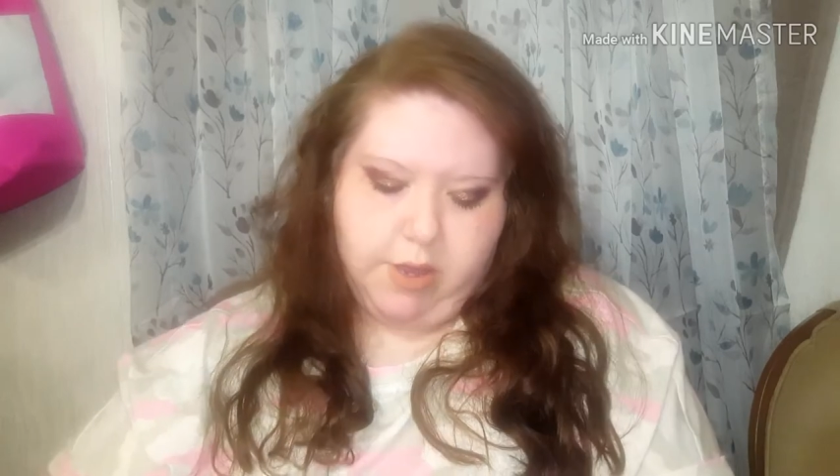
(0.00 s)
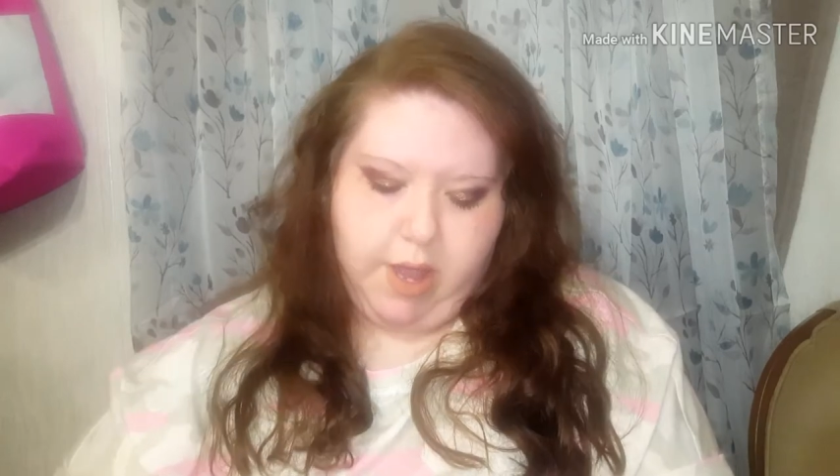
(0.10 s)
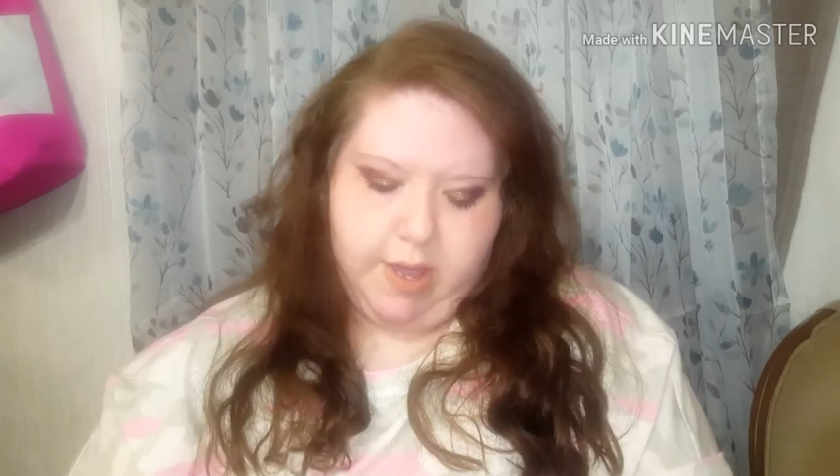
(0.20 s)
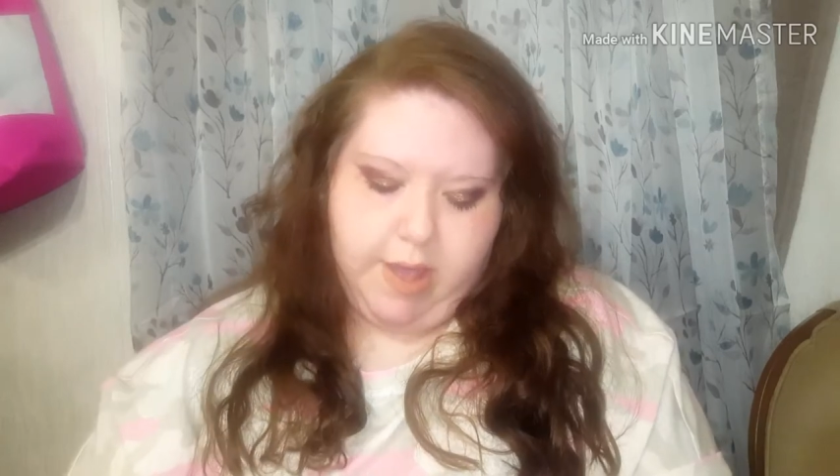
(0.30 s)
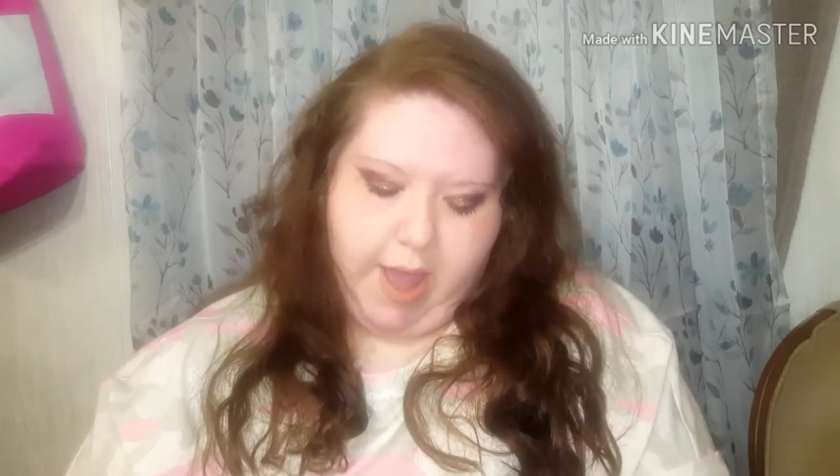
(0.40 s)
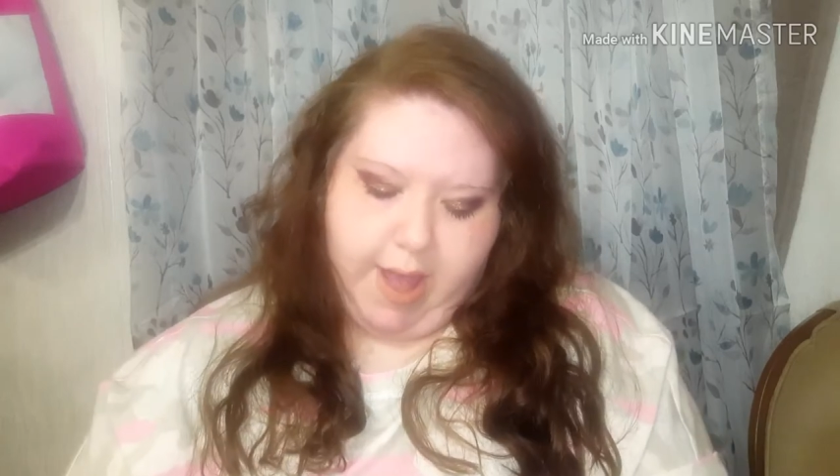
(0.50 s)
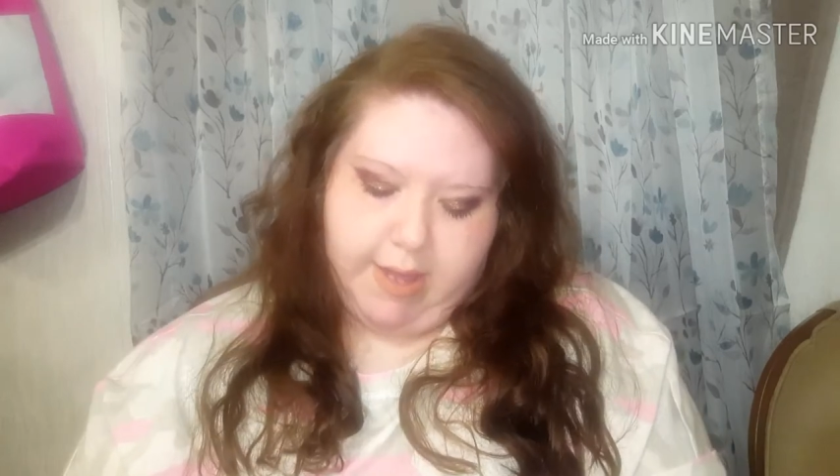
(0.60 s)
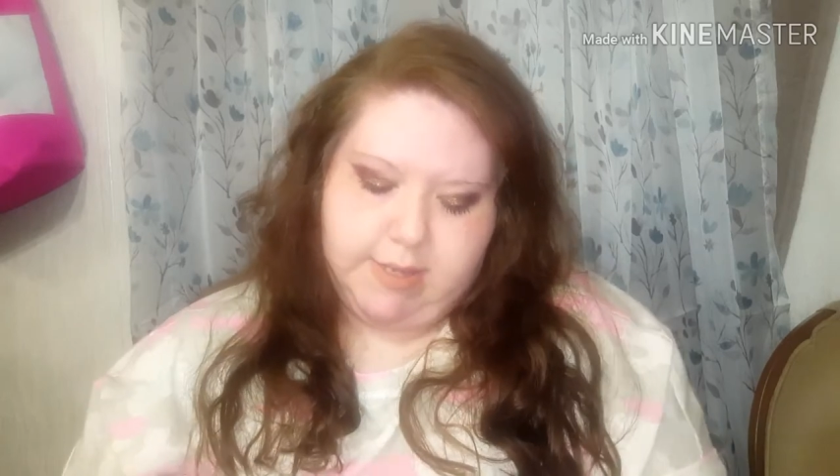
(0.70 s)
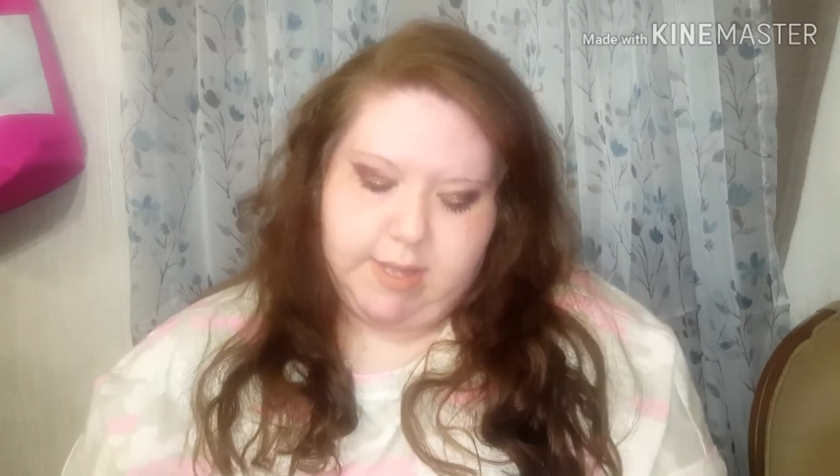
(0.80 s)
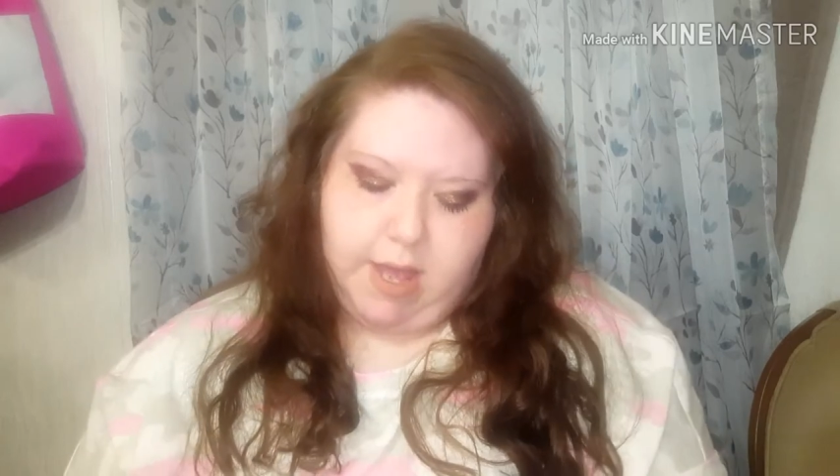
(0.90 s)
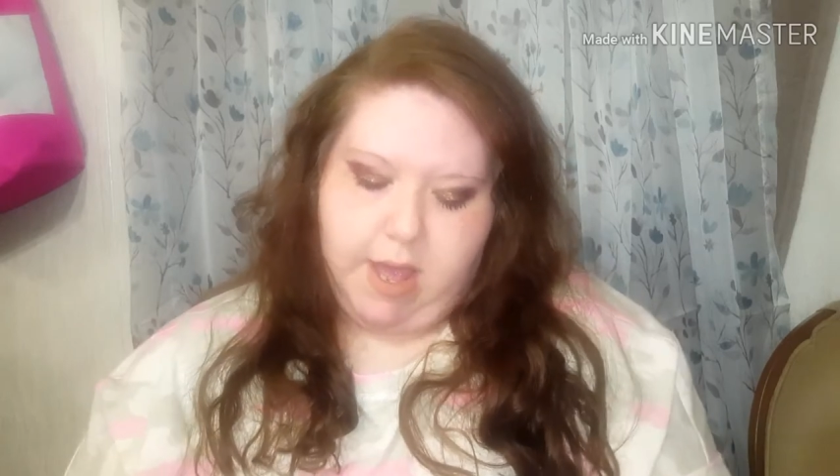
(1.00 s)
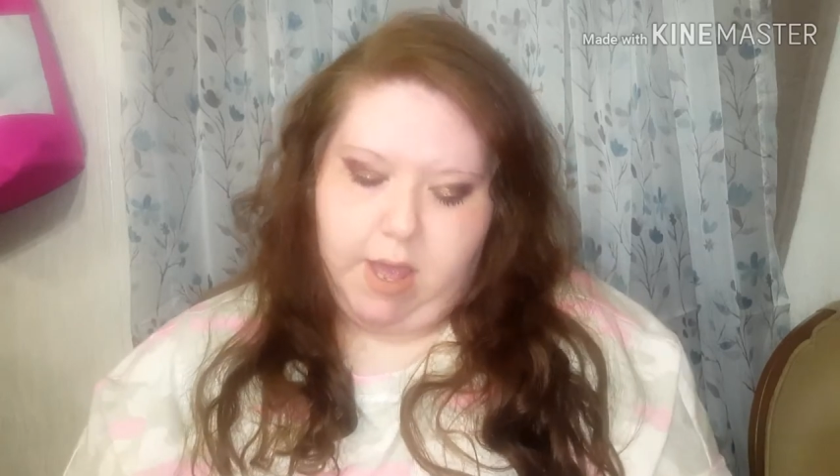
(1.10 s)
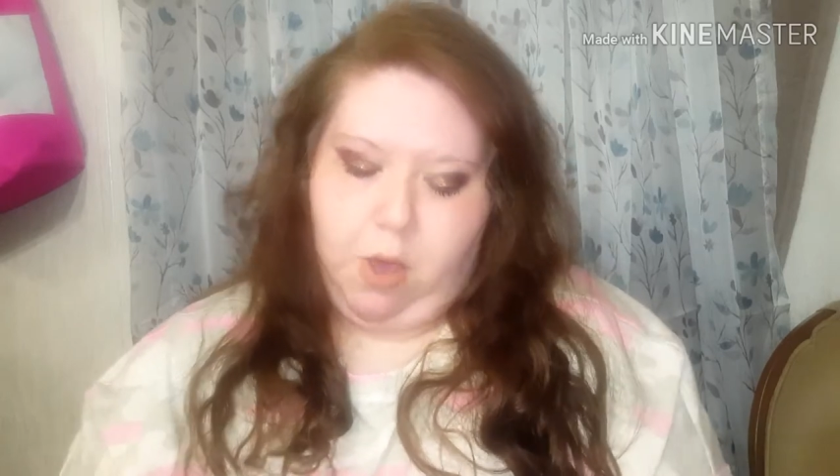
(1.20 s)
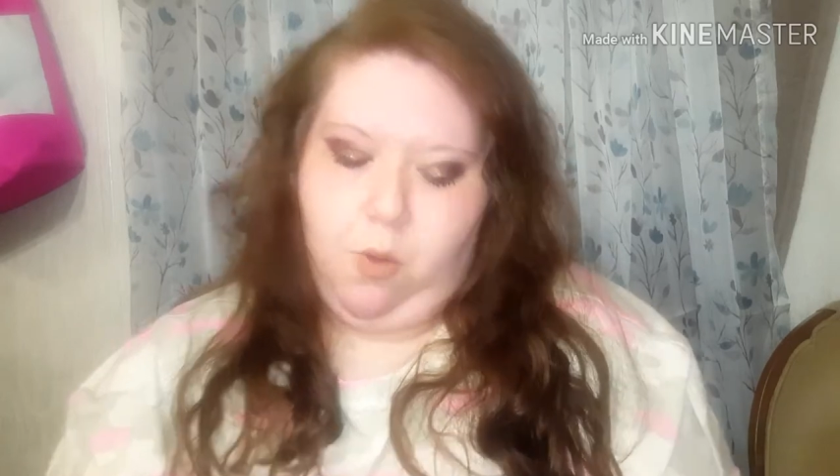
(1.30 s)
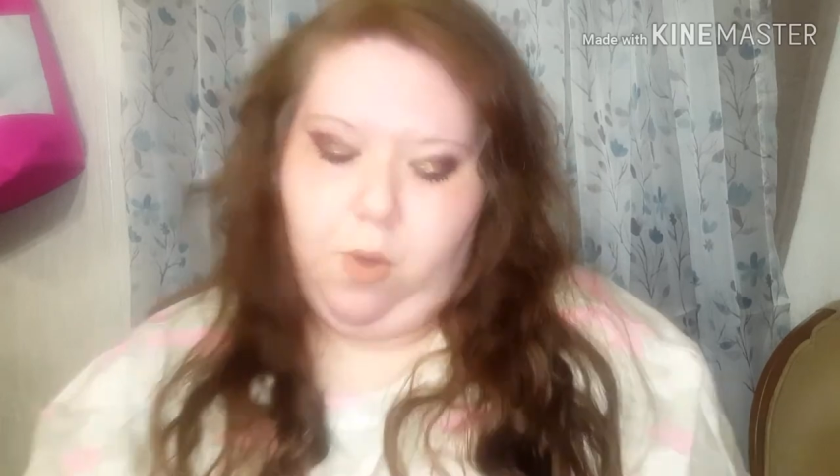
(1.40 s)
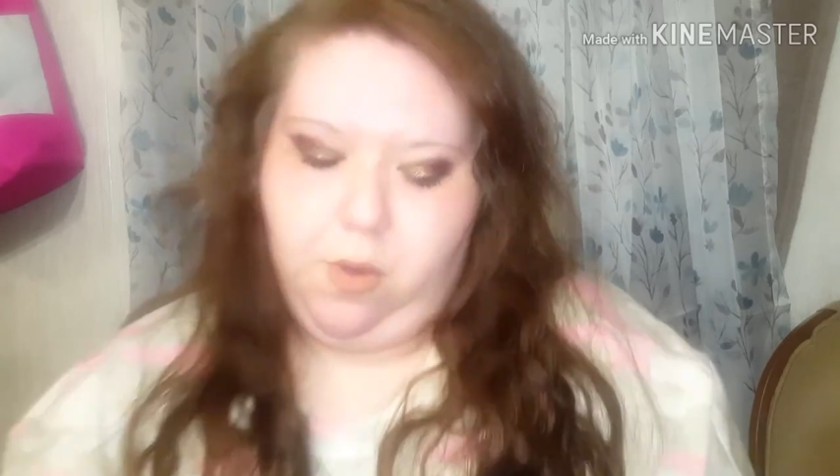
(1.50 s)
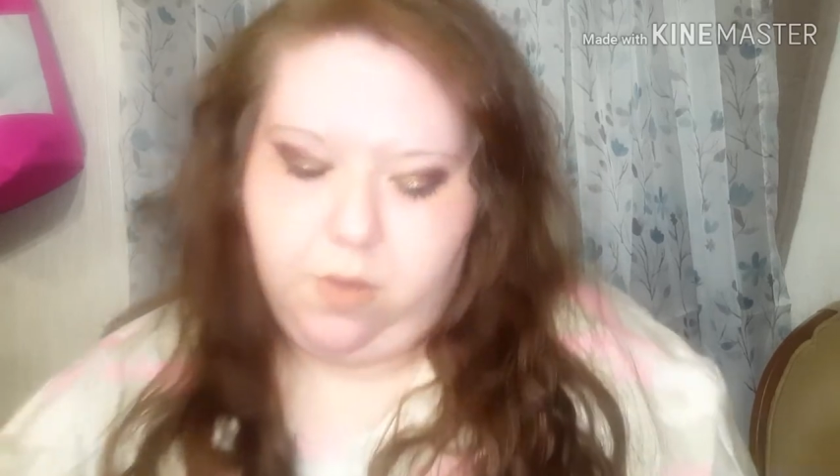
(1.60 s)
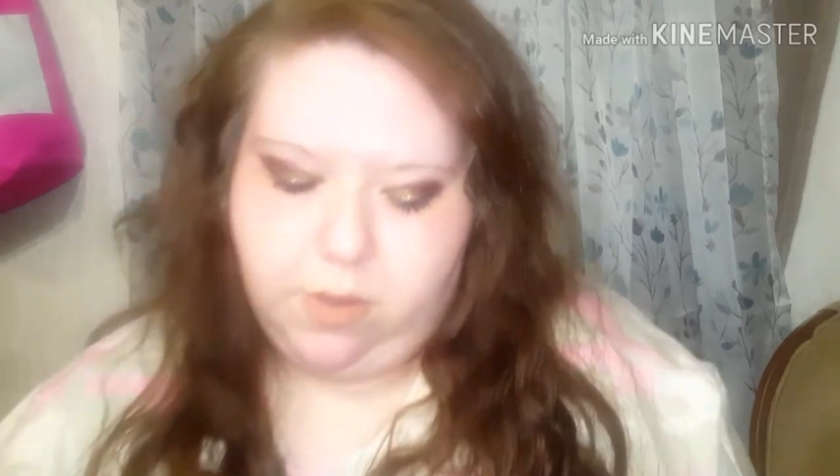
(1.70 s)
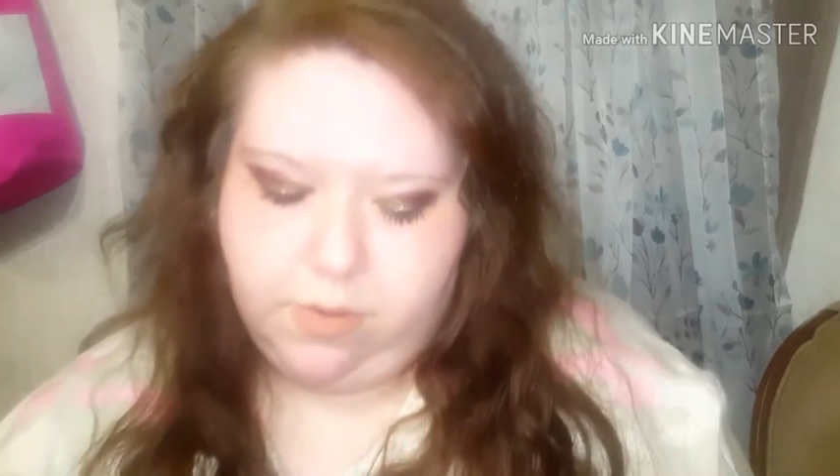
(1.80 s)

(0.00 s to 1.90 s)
Okay, it has... Woo!